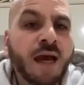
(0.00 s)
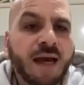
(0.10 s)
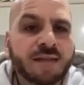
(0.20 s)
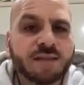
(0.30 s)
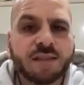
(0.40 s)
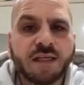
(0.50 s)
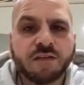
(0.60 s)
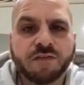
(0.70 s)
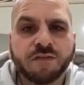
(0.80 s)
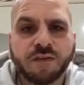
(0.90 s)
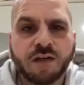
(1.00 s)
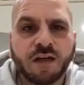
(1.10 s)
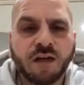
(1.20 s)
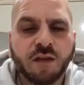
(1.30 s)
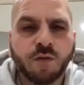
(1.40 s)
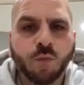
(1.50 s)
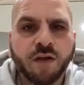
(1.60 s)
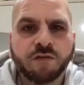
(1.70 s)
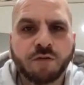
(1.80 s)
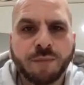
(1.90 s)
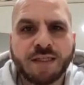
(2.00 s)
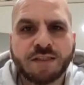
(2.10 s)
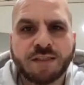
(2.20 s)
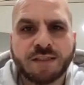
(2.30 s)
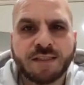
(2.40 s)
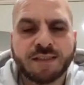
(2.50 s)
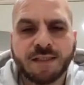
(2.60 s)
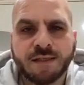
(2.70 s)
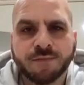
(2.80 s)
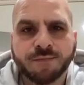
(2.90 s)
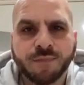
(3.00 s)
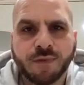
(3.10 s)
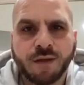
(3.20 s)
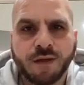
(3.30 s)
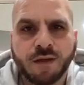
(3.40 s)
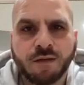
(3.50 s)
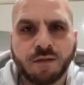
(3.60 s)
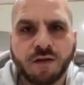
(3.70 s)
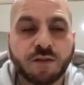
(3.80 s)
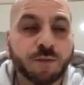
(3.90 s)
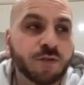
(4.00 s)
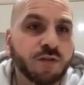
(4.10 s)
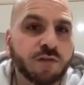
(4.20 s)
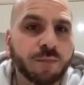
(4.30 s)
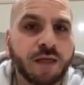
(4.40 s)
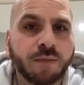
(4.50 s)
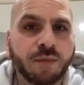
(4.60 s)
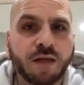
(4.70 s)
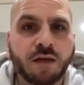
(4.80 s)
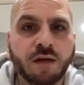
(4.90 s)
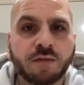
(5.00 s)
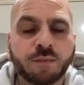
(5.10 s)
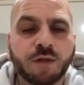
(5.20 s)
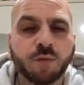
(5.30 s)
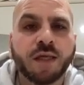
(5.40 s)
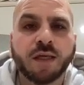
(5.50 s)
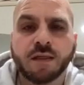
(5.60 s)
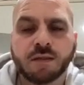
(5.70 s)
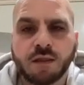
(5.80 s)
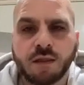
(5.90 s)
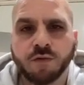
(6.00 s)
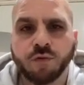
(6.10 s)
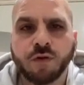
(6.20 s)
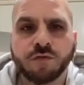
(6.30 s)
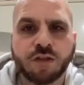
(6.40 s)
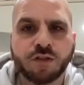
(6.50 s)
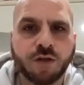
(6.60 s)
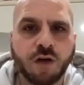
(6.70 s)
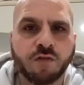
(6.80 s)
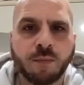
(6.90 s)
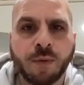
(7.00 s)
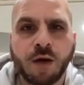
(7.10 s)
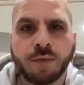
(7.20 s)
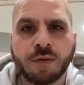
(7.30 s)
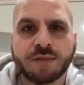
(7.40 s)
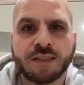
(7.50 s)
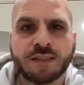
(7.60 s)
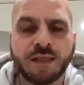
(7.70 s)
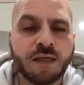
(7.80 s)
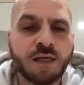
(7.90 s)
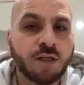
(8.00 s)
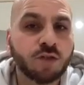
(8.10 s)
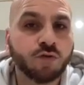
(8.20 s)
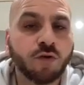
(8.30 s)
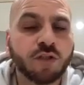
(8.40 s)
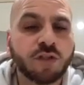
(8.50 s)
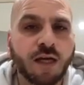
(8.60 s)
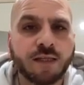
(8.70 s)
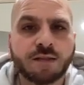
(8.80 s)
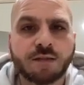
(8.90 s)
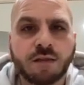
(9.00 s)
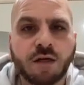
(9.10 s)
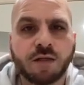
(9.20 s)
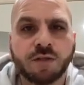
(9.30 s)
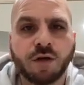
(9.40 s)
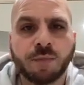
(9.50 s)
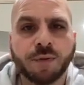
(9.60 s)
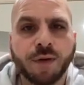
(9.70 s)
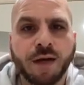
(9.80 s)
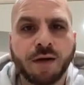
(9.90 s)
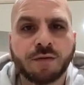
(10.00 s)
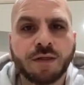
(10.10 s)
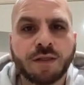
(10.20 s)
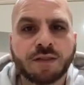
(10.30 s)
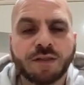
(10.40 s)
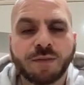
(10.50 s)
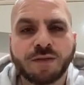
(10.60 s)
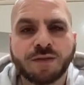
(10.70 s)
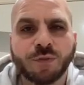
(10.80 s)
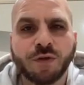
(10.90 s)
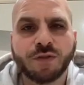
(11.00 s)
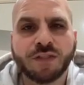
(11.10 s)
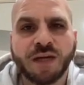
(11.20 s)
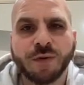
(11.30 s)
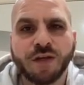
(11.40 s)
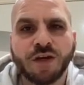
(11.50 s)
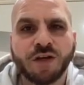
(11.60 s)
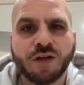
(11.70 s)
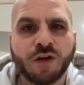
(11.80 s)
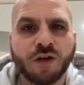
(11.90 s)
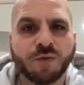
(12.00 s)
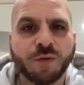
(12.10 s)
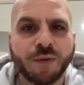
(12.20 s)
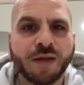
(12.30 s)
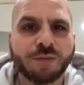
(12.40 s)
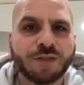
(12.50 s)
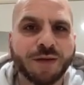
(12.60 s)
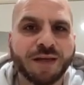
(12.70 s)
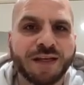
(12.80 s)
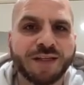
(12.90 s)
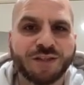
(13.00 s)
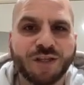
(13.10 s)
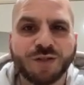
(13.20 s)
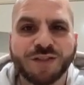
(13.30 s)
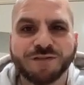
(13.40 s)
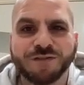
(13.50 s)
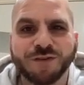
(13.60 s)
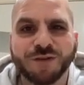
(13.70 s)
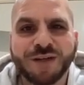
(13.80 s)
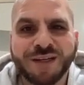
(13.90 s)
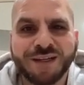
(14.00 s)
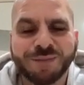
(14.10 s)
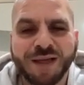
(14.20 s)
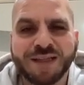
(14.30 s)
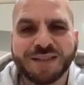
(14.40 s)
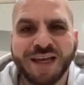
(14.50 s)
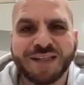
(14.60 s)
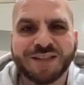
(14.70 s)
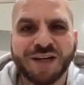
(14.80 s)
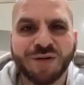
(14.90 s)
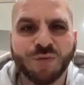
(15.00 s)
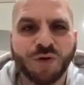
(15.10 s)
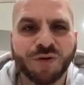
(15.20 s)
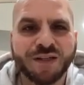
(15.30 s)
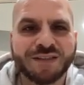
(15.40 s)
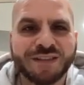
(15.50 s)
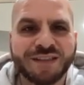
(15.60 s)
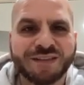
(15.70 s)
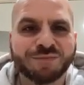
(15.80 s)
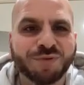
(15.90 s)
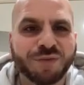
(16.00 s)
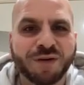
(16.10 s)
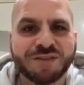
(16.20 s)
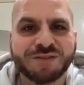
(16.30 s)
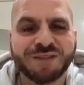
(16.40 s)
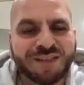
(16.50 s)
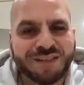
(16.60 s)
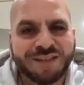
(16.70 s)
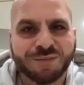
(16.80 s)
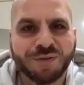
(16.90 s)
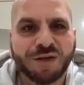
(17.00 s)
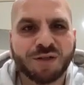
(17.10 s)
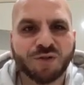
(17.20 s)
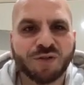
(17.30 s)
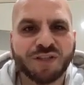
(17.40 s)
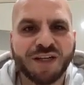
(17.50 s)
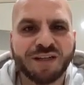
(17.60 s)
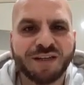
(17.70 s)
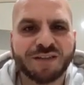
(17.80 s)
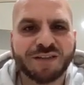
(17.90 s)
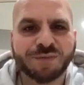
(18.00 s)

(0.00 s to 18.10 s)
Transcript: And Steve, another win from Manchester City, especially after beating Man United midweek. 3-0 victory over Birmingham City. Strong side Guardiola put out. Similar to what you're saying about Jurgen Klopp not being able to make any excuses for players getting tired and whatnot, he pretty much put out a strong side against.